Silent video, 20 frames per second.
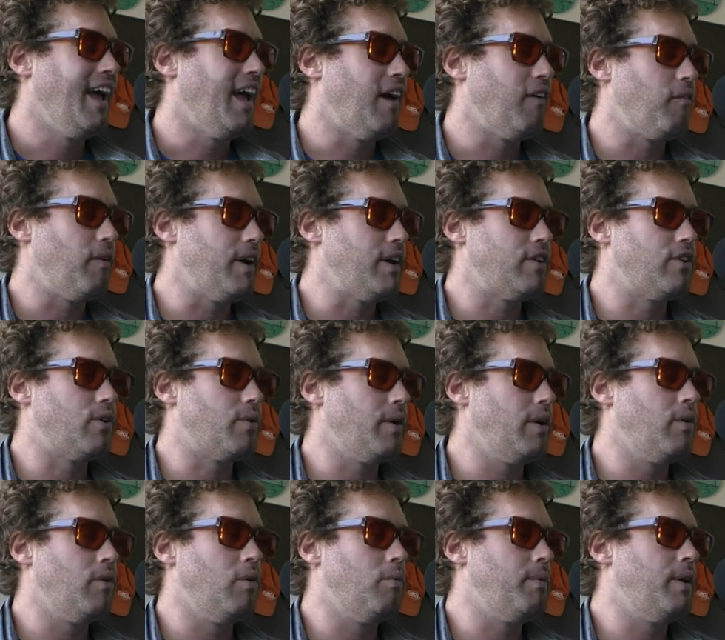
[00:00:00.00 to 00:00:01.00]

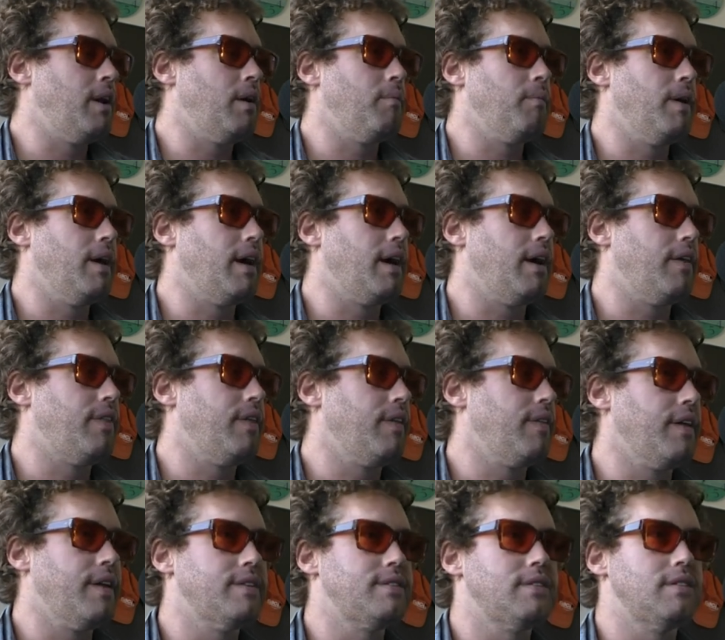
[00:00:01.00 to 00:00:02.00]
green room, and I'm like, I think
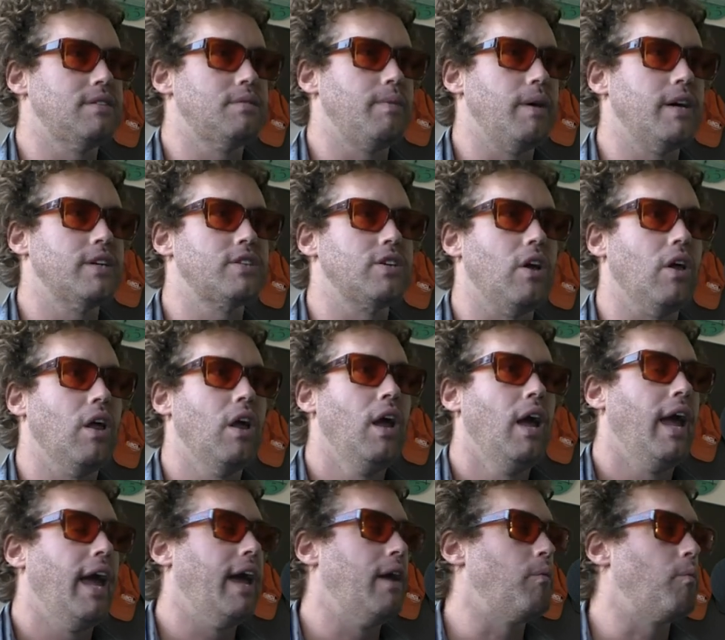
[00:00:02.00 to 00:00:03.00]
that's the special.
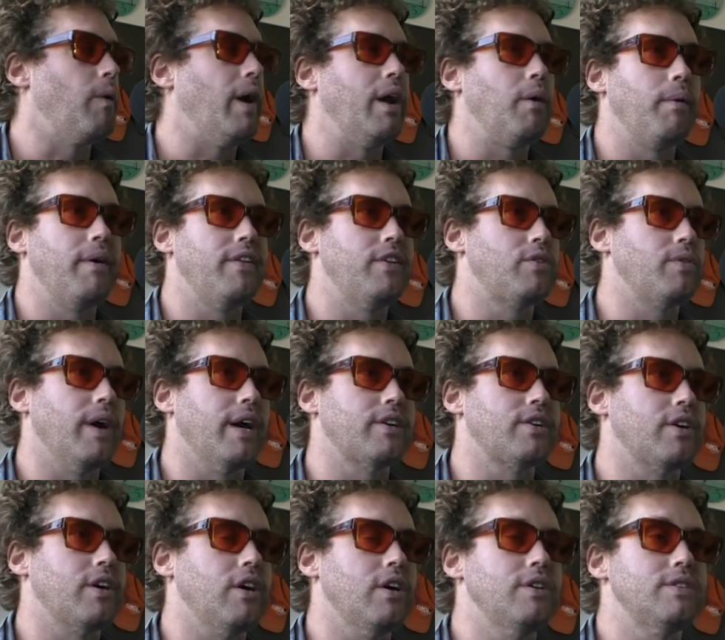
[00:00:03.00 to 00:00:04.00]
And right away, the
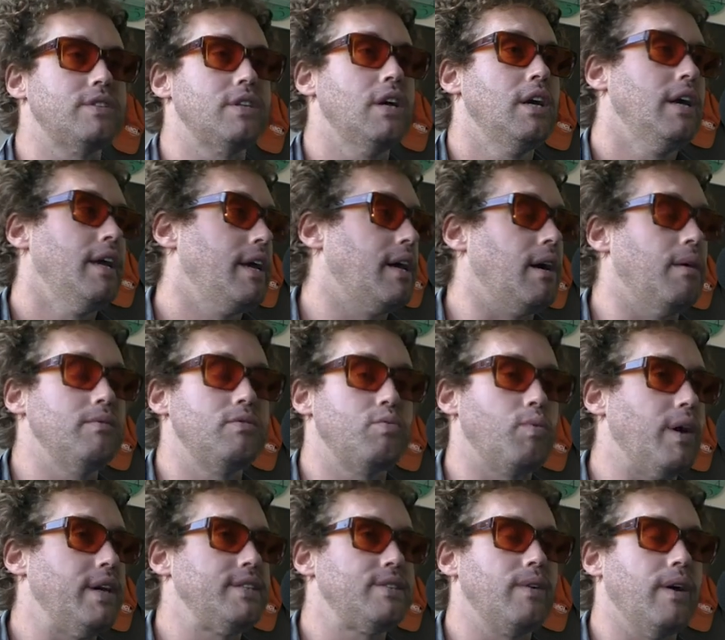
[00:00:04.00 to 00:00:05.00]
director
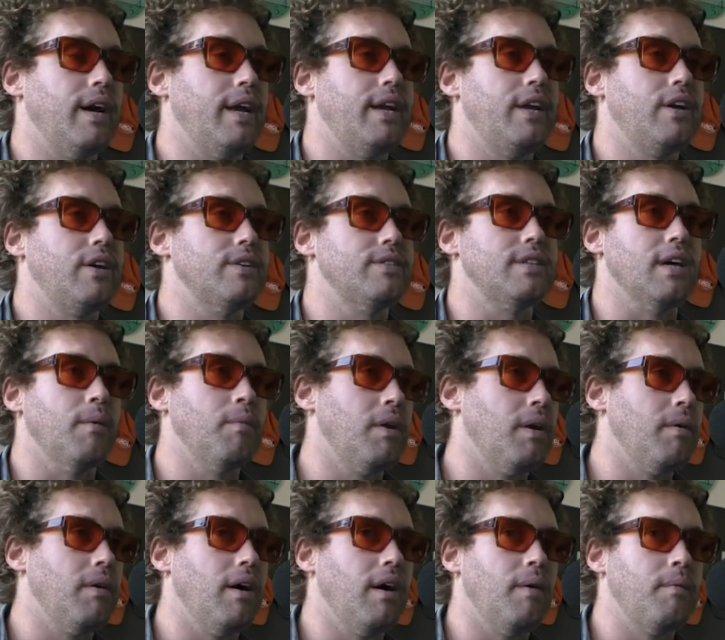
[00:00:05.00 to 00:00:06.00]
runs around, and he goes, I'm
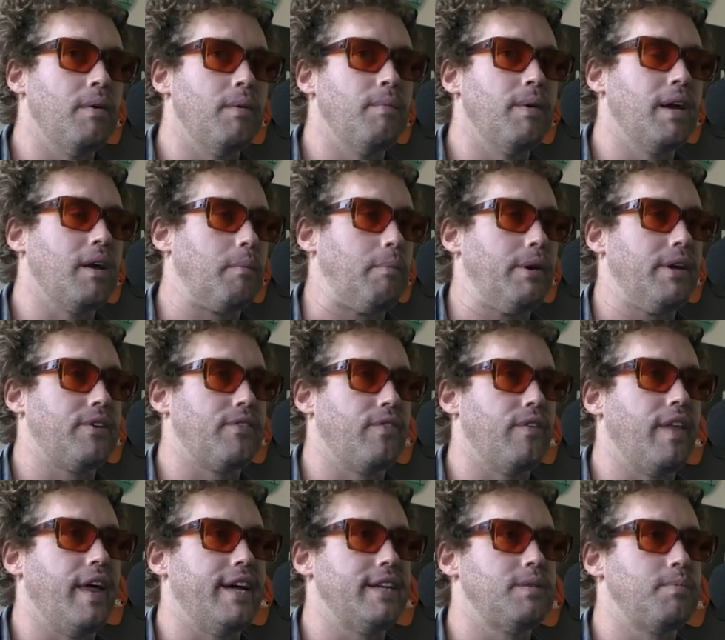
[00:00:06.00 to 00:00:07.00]
gonna make a pitch
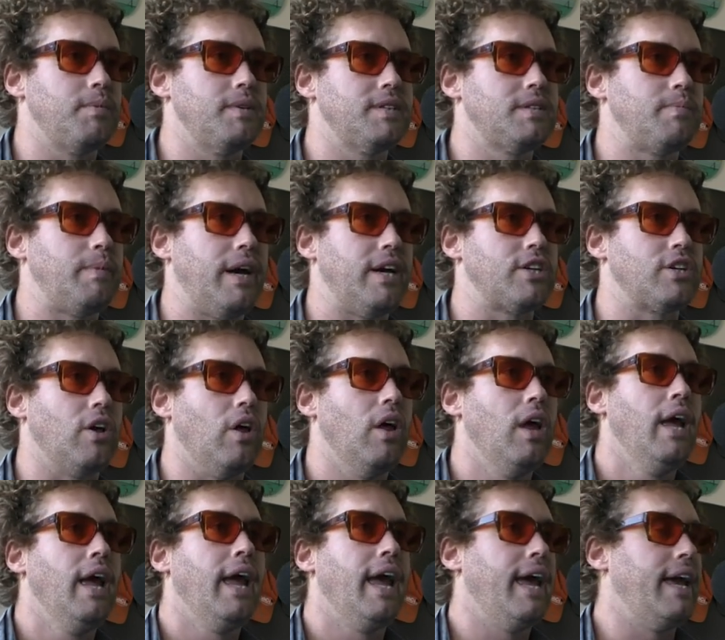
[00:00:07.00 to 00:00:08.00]
for that to be the special.
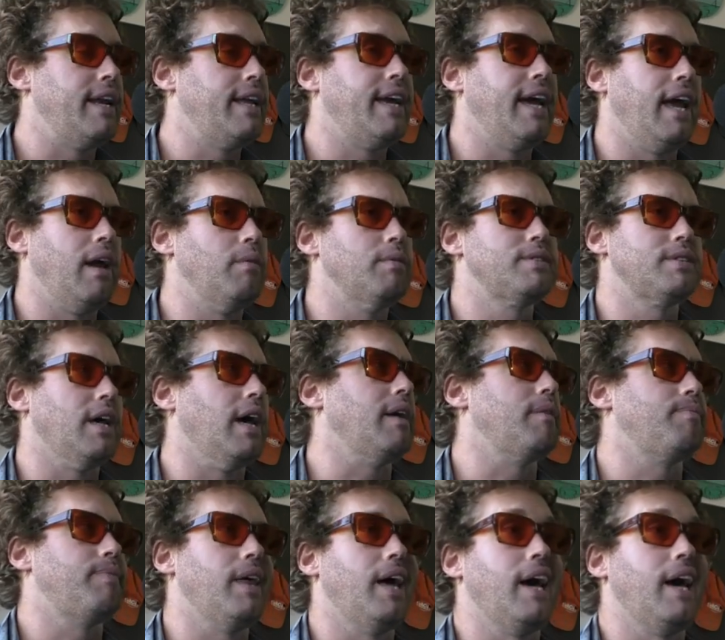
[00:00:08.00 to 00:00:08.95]
And Kate was like,